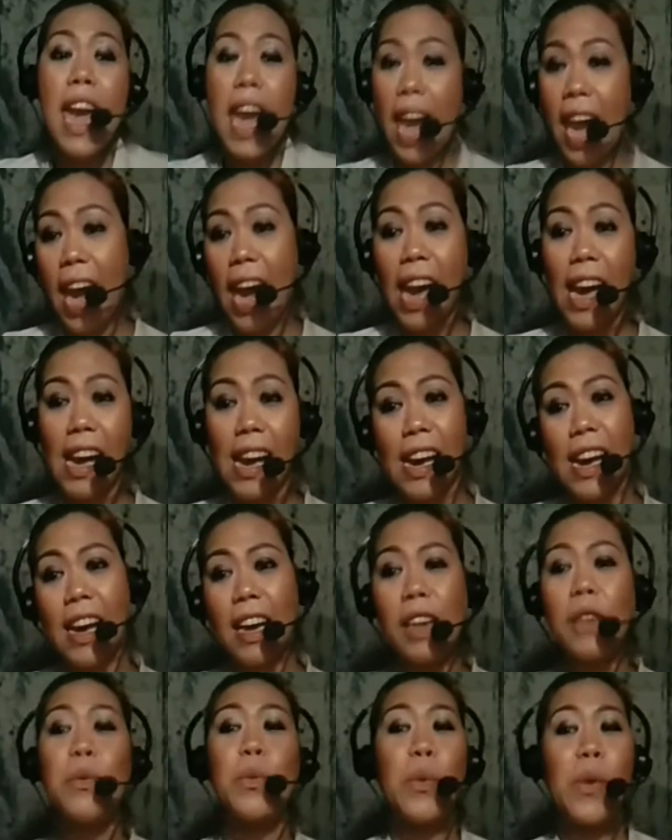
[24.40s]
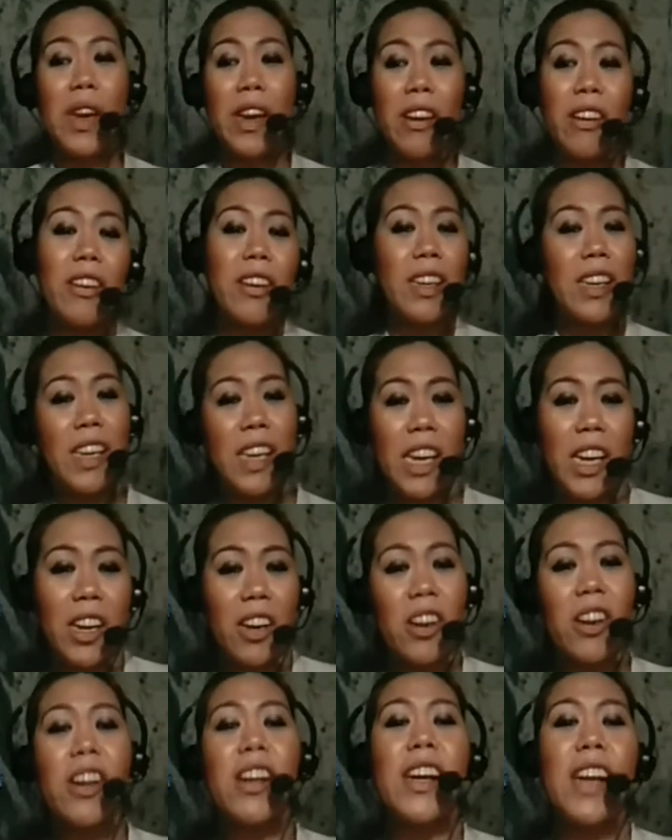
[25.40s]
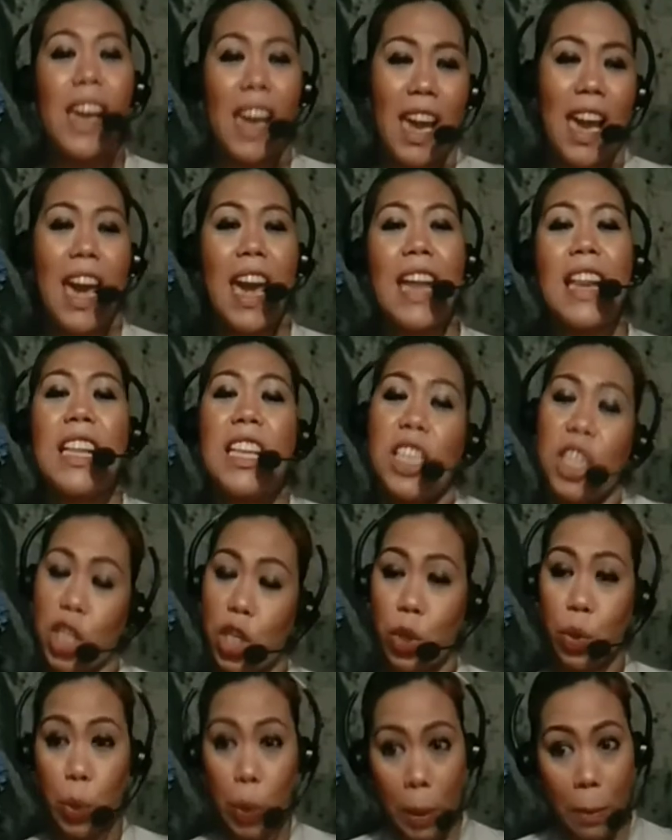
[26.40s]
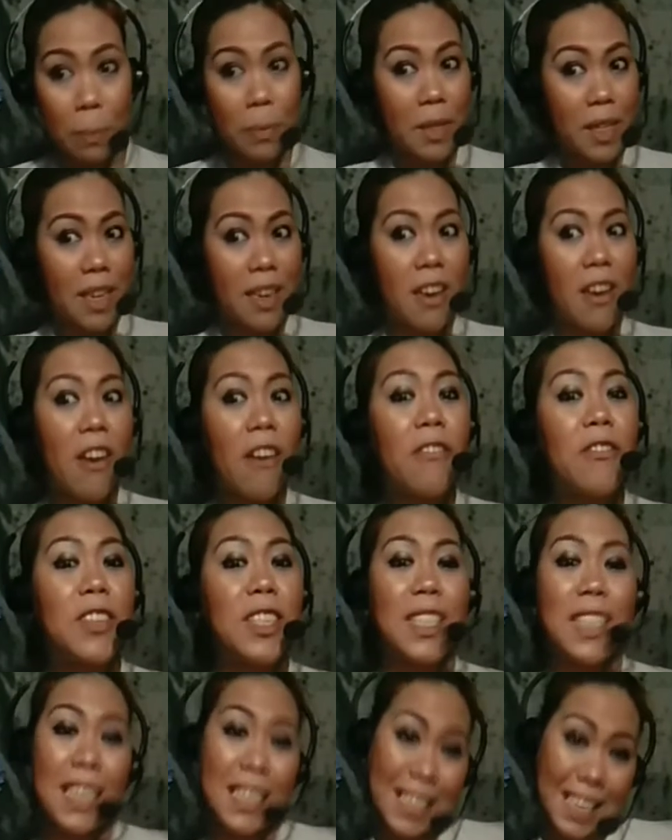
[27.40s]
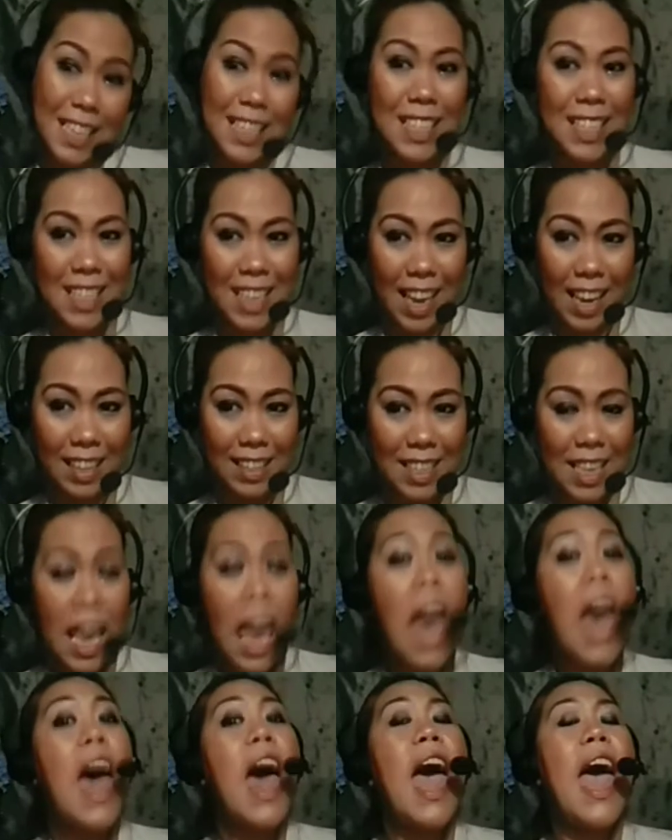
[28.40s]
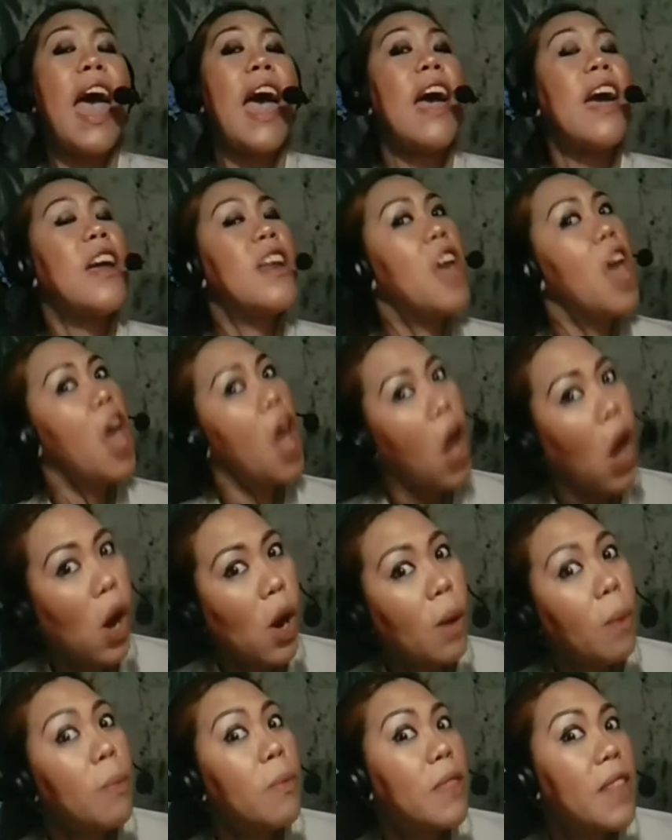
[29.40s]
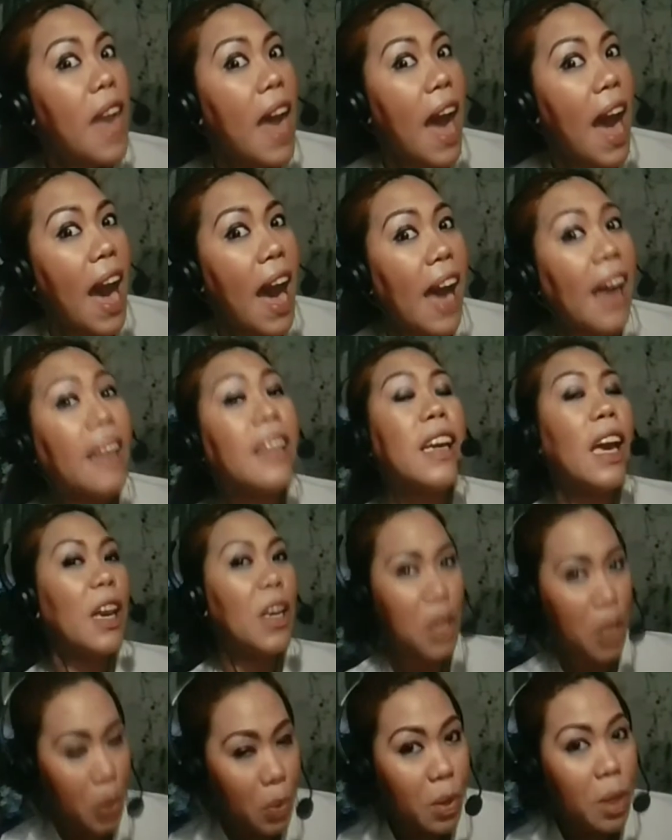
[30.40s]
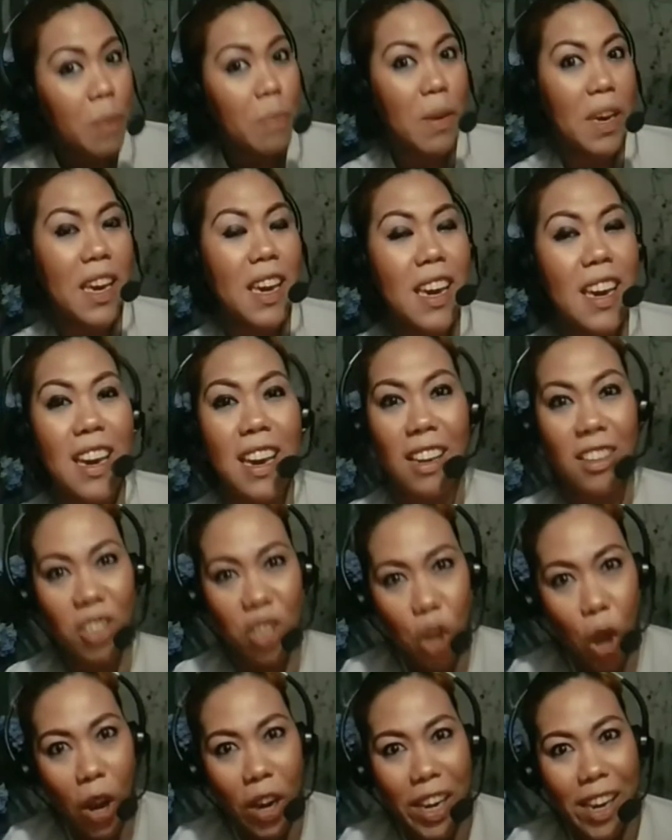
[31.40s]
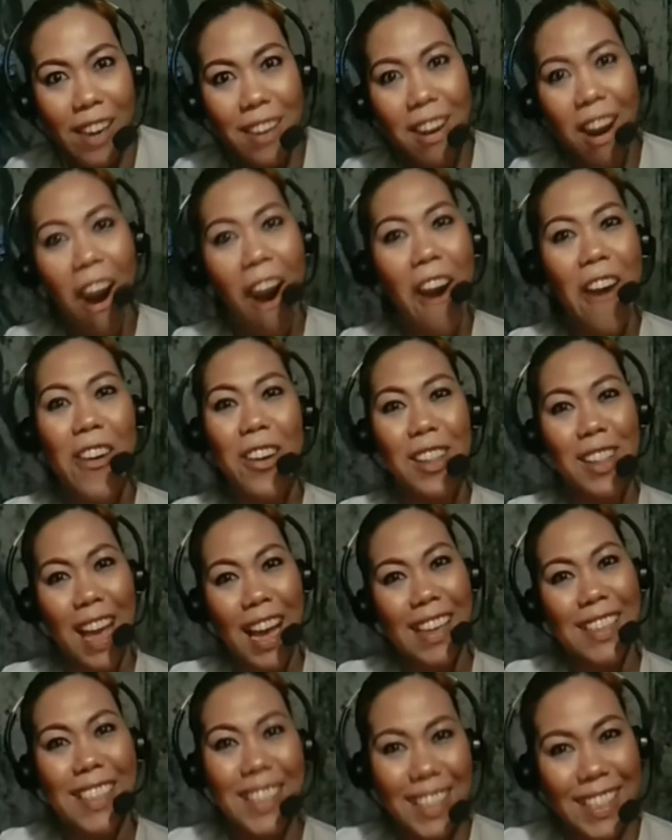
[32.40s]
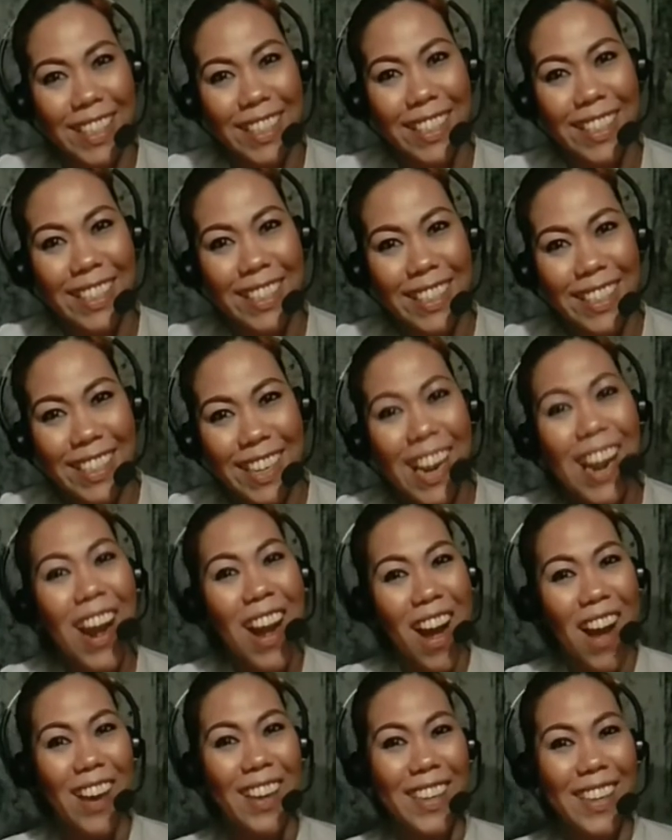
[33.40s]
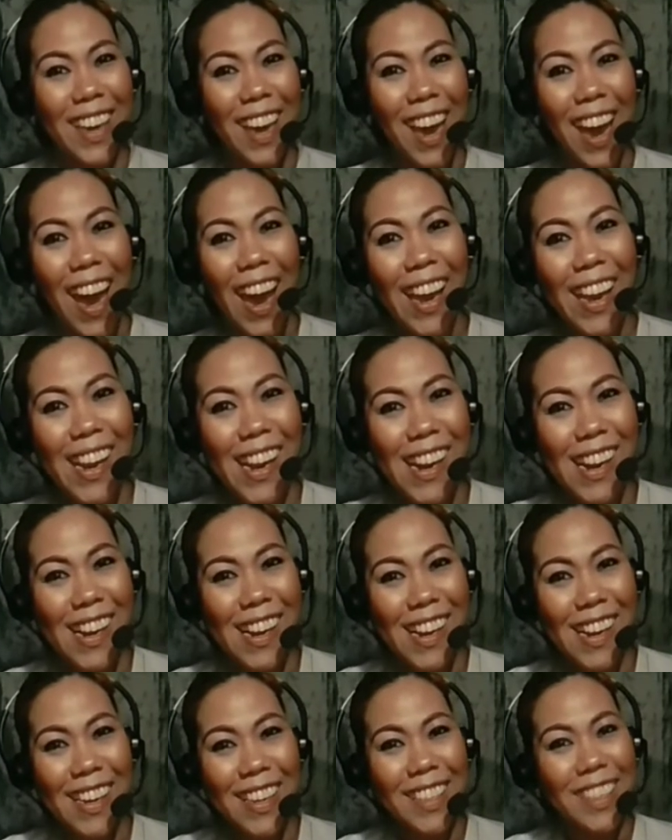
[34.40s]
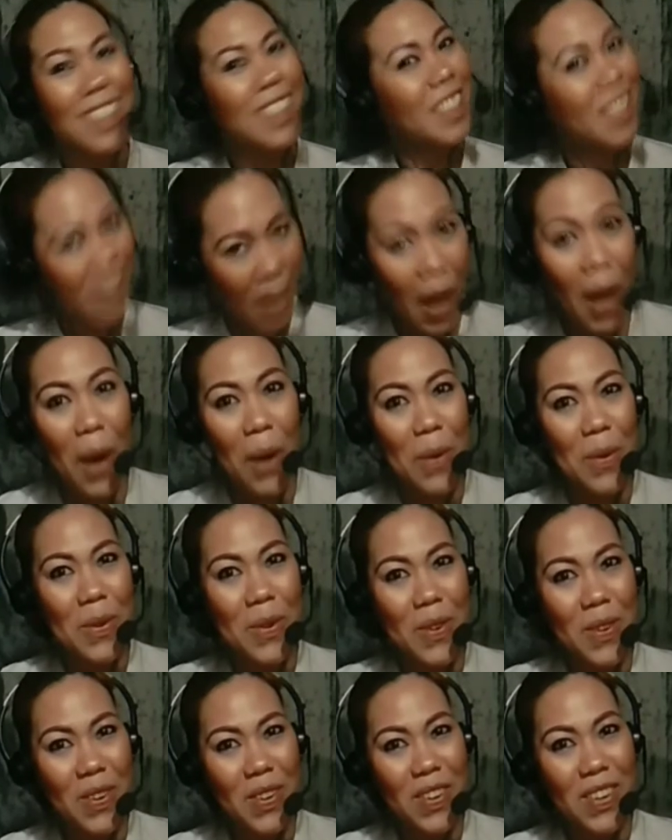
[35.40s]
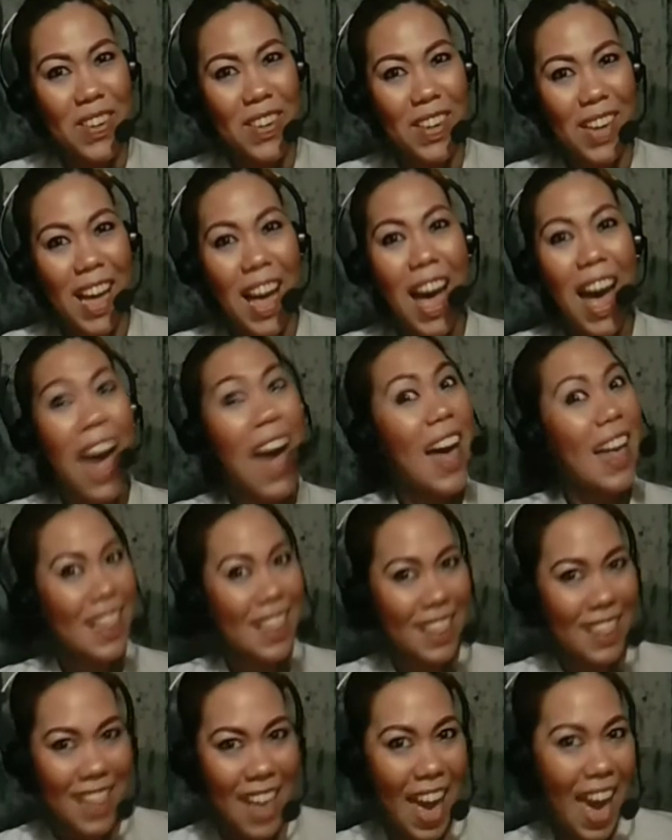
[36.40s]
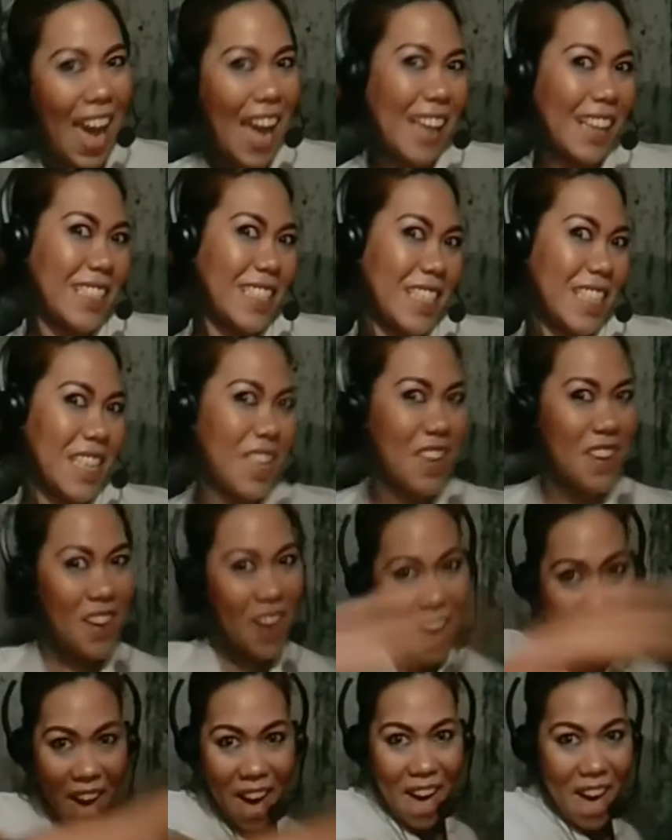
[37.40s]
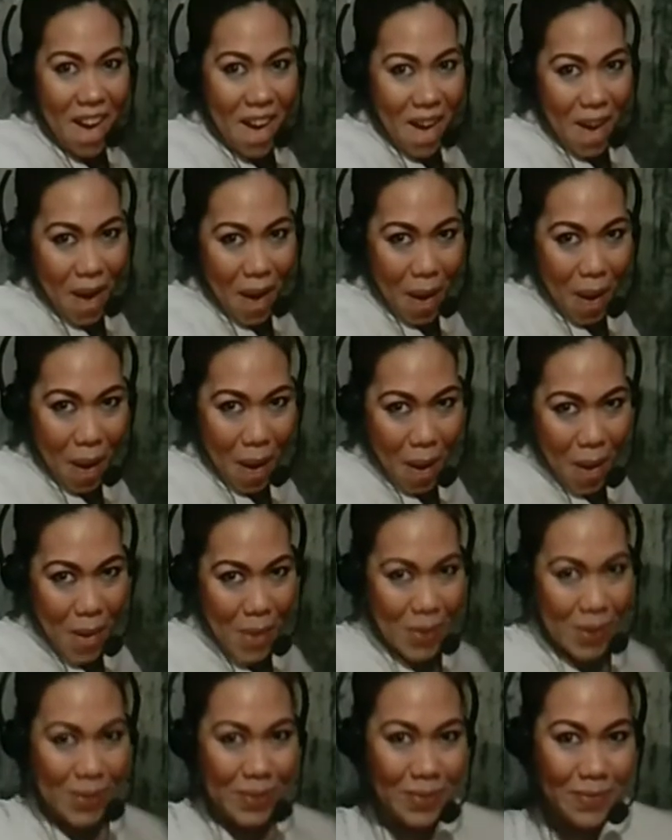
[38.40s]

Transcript: And we're here in descriptive statistics and hope that you will be enjoying our lesson. Okay? So, let's go!